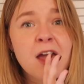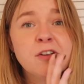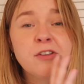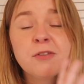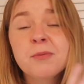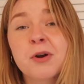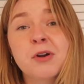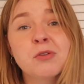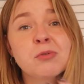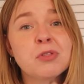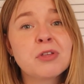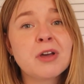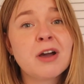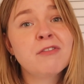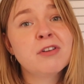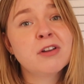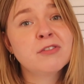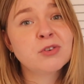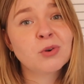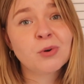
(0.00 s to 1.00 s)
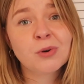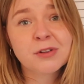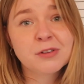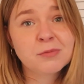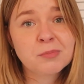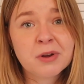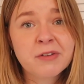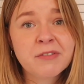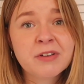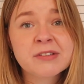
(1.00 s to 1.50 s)
To be honest with you, I've loved all his
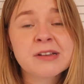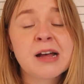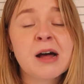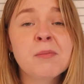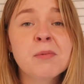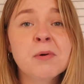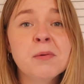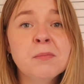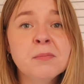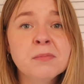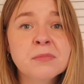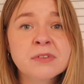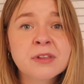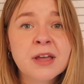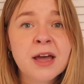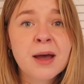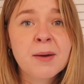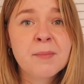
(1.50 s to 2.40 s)
previous albums.